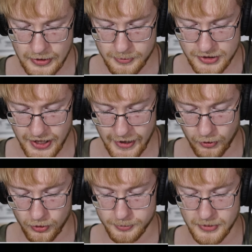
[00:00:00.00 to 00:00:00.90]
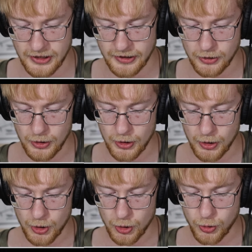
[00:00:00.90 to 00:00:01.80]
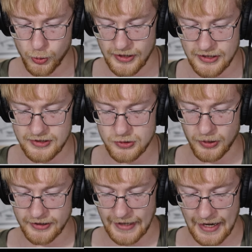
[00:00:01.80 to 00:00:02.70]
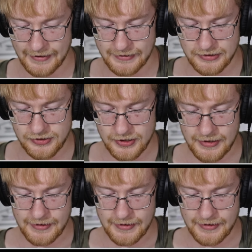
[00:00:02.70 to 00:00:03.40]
Mishael, meaning who is what God is,